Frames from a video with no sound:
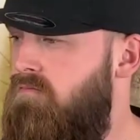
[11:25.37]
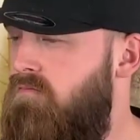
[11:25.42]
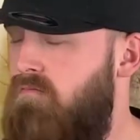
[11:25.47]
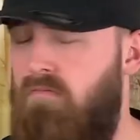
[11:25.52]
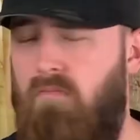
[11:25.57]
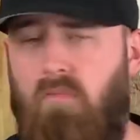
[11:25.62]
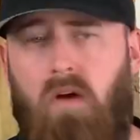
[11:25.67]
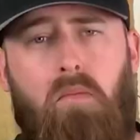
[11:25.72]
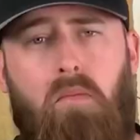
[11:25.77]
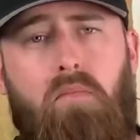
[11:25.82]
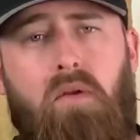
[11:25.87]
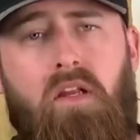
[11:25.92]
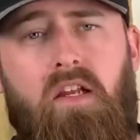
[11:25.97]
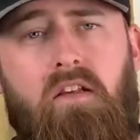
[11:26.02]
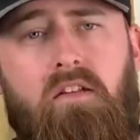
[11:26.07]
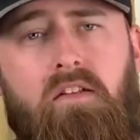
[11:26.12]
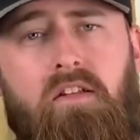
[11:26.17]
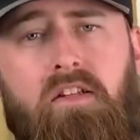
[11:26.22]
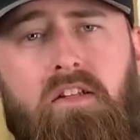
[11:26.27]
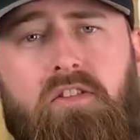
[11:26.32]
my
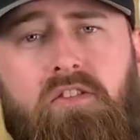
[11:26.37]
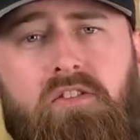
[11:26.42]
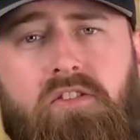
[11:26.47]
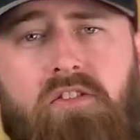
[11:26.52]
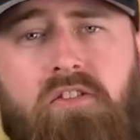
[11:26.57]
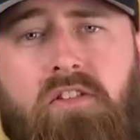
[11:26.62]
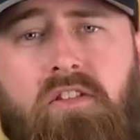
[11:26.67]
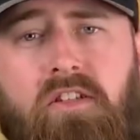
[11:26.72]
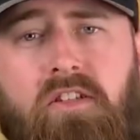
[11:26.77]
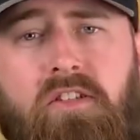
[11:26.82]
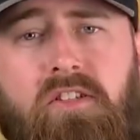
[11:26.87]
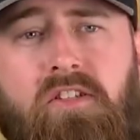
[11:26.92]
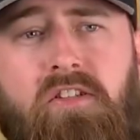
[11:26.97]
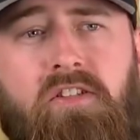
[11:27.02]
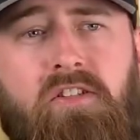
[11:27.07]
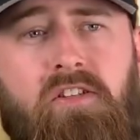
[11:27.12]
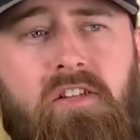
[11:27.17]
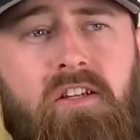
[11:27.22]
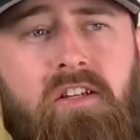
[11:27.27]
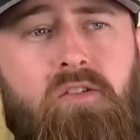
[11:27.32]
beard
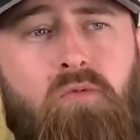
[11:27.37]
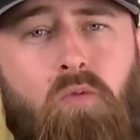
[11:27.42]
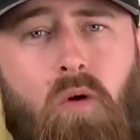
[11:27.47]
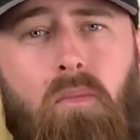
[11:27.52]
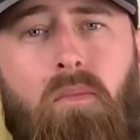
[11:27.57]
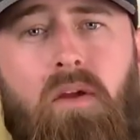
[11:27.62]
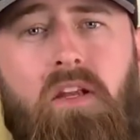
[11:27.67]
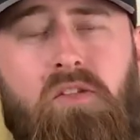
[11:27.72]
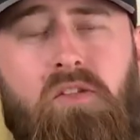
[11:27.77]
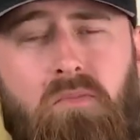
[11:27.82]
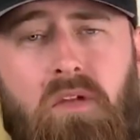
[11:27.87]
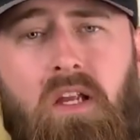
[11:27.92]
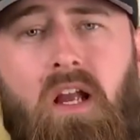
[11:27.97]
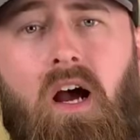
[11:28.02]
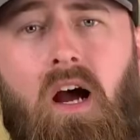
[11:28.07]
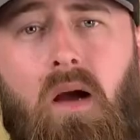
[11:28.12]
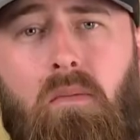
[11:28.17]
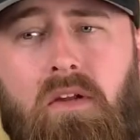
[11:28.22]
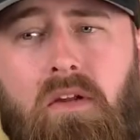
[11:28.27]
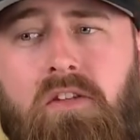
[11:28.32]
is what makes me
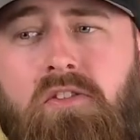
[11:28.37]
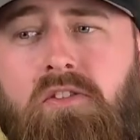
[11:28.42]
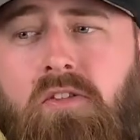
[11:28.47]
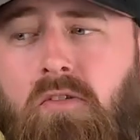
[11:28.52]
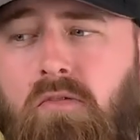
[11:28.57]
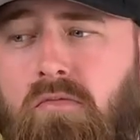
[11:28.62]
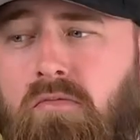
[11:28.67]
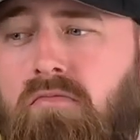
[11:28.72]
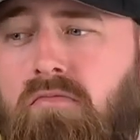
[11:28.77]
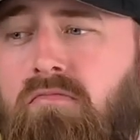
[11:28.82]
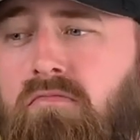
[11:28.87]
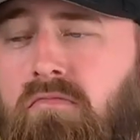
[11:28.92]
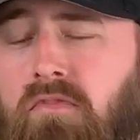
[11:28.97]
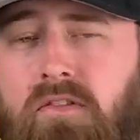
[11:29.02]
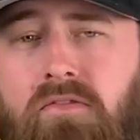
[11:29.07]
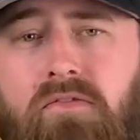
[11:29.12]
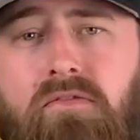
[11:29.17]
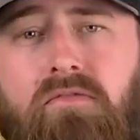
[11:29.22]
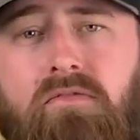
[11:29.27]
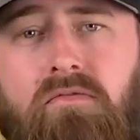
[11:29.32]
happy. So
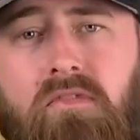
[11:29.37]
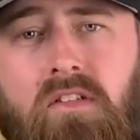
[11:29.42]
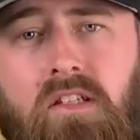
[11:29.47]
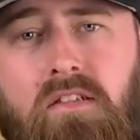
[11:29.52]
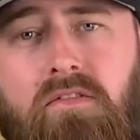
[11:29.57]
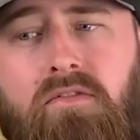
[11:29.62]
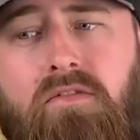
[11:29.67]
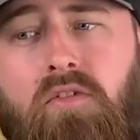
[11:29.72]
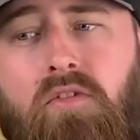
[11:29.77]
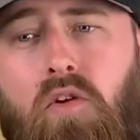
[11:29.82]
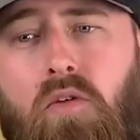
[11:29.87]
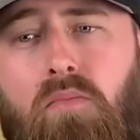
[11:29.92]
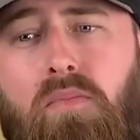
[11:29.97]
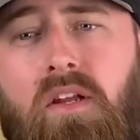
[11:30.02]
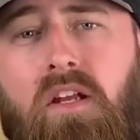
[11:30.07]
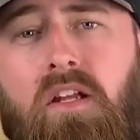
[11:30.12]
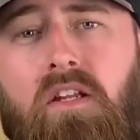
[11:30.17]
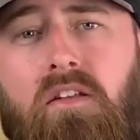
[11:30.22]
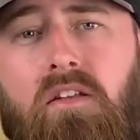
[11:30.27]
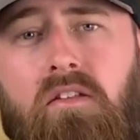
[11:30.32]
if your
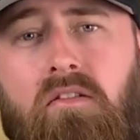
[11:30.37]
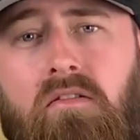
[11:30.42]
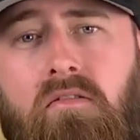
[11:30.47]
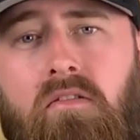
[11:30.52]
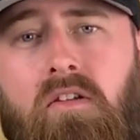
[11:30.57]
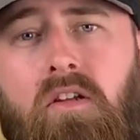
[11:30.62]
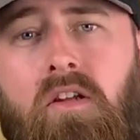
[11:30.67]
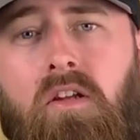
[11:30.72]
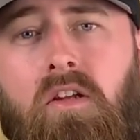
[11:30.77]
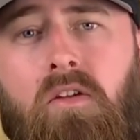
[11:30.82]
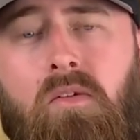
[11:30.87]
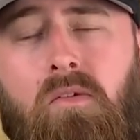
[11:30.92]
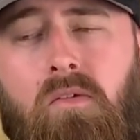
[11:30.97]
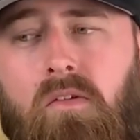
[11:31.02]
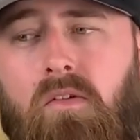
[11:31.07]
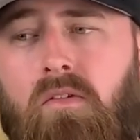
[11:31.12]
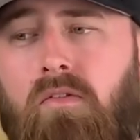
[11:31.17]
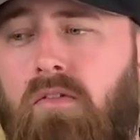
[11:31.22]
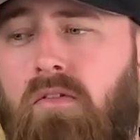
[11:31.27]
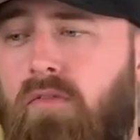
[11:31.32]
beard,
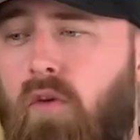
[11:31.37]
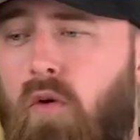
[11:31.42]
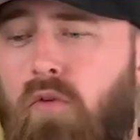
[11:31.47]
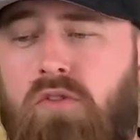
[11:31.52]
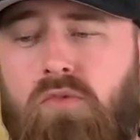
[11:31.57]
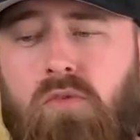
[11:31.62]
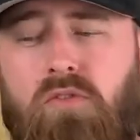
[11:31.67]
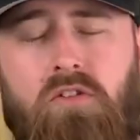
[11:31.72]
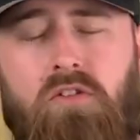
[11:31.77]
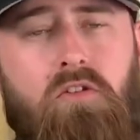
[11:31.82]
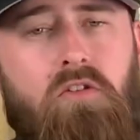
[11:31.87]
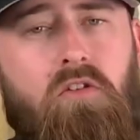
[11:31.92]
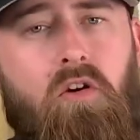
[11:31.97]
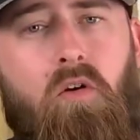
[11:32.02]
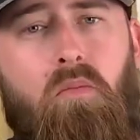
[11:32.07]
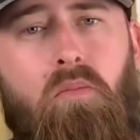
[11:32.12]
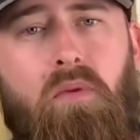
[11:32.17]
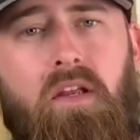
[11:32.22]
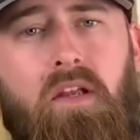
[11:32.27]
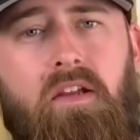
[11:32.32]
you've always wanted to grow
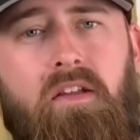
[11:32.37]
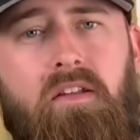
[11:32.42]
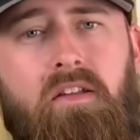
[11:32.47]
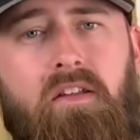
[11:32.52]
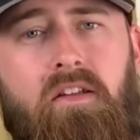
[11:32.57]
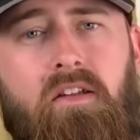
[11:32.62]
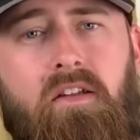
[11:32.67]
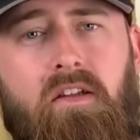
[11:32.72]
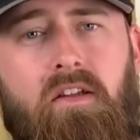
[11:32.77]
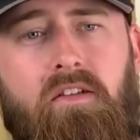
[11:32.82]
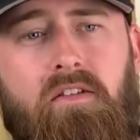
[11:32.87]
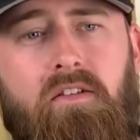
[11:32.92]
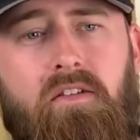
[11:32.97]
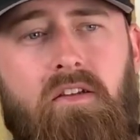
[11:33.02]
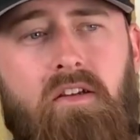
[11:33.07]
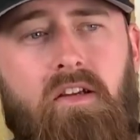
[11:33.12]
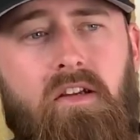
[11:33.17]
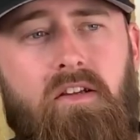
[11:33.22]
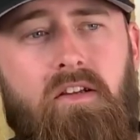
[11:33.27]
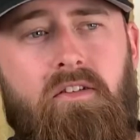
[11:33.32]
a beard,
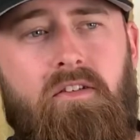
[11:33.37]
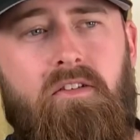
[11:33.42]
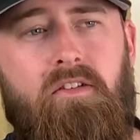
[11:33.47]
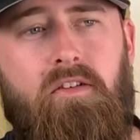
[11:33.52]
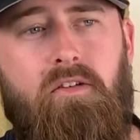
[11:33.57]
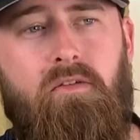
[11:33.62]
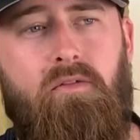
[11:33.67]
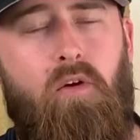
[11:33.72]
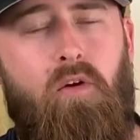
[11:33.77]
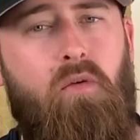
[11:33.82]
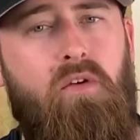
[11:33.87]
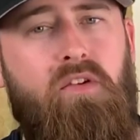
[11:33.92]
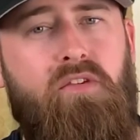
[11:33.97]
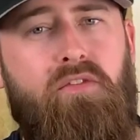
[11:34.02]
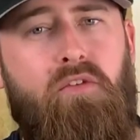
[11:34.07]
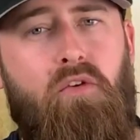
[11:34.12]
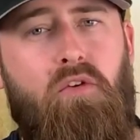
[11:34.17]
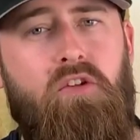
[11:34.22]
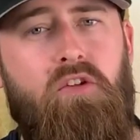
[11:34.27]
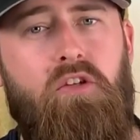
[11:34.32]
and you've always
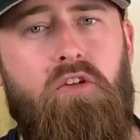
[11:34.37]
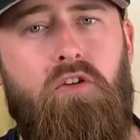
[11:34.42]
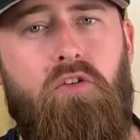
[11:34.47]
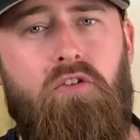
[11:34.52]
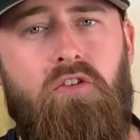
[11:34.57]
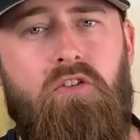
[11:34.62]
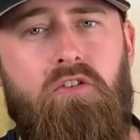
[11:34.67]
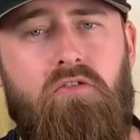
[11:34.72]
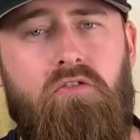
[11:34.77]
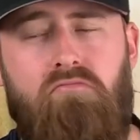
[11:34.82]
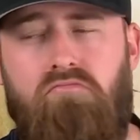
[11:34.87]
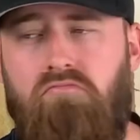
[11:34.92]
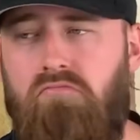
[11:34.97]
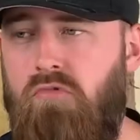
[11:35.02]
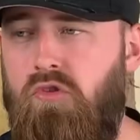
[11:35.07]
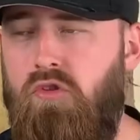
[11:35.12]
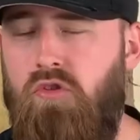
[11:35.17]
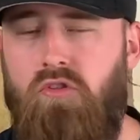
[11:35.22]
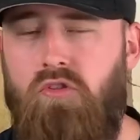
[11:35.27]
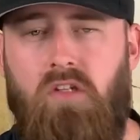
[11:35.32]
thought you couldn't,
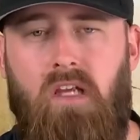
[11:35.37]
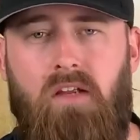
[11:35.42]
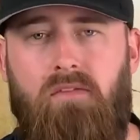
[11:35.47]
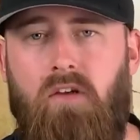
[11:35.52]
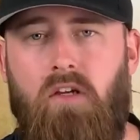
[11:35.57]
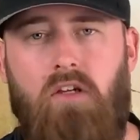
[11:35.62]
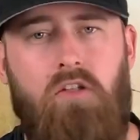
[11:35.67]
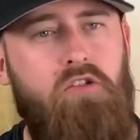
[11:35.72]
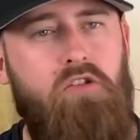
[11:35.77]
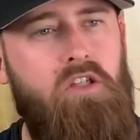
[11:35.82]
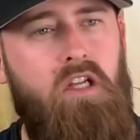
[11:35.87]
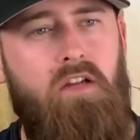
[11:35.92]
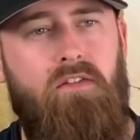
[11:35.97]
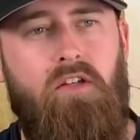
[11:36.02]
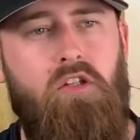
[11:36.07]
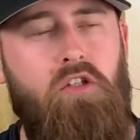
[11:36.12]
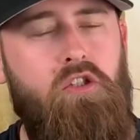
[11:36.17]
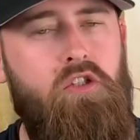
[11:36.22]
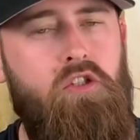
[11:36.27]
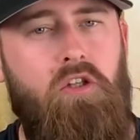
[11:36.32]
just give it
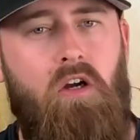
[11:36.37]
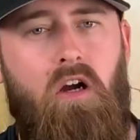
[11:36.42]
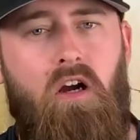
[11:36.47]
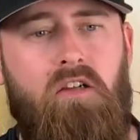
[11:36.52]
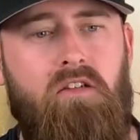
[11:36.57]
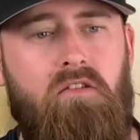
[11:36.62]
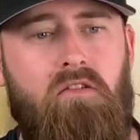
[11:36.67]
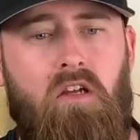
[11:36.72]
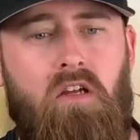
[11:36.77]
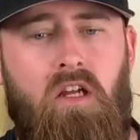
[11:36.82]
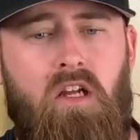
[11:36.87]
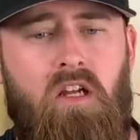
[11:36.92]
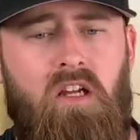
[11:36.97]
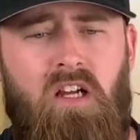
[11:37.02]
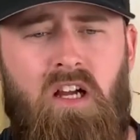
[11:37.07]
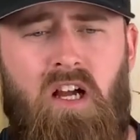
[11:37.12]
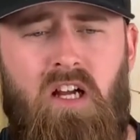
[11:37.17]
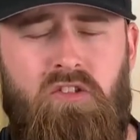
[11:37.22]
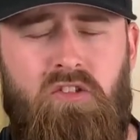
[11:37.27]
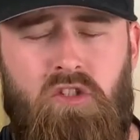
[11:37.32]
a shot,
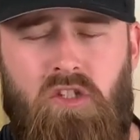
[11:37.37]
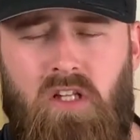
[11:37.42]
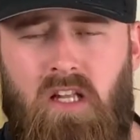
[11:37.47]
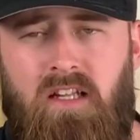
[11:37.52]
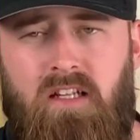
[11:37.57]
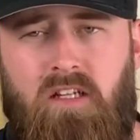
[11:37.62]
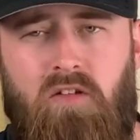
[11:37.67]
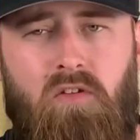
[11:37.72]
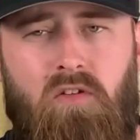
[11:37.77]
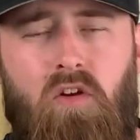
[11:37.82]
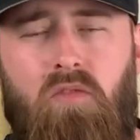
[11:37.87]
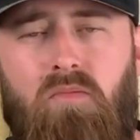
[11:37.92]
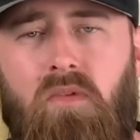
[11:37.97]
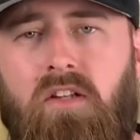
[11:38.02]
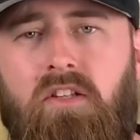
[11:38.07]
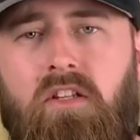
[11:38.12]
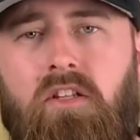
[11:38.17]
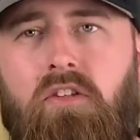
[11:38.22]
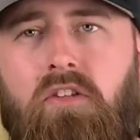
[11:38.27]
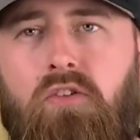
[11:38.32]
and just let it grow,
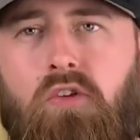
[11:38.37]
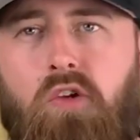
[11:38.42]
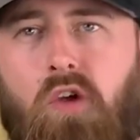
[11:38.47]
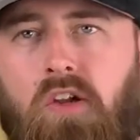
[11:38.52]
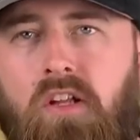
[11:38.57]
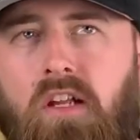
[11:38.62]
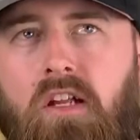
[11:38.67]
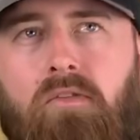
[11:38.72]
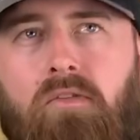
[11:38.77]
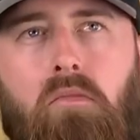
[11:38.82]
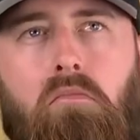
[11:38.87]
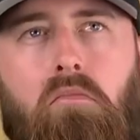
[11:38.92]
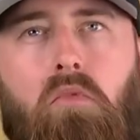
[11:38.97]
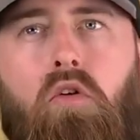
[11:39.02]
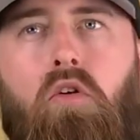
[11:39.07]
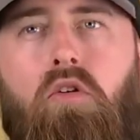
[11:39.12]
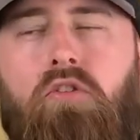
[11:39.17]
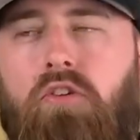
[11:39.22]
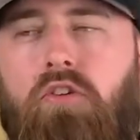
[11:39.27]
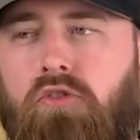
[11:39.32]
man. You've got to give it
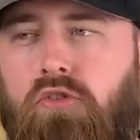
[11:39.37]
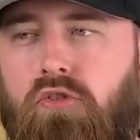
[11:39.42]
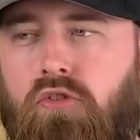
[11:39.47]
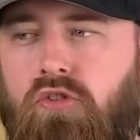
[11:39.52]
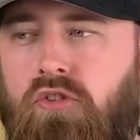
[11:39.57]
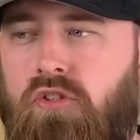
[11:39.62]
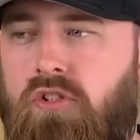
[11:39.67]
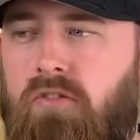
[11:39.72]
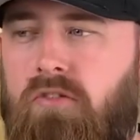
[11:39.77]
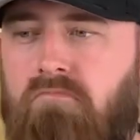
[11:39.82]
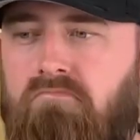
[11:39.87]
more than just